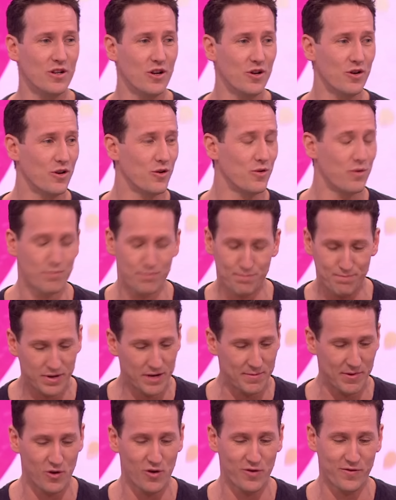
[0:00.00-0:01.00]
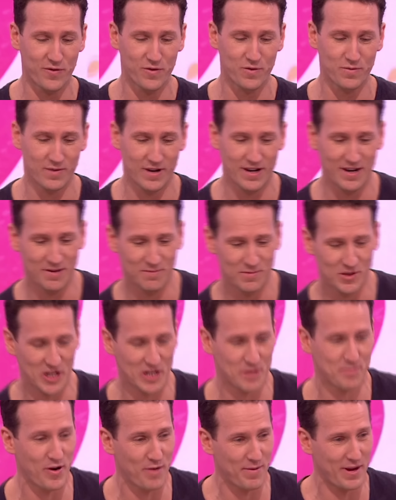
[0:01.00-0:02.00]
Lulu, blimmin' awful. Um,
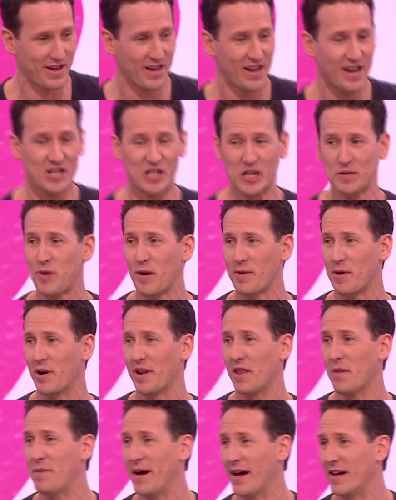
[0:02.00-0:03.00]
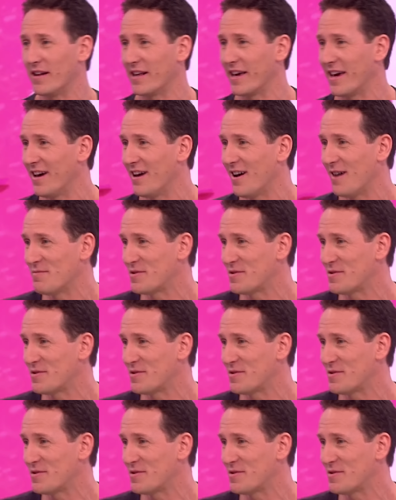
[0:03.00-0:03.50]
she's, probably, she's probably one of the panel here.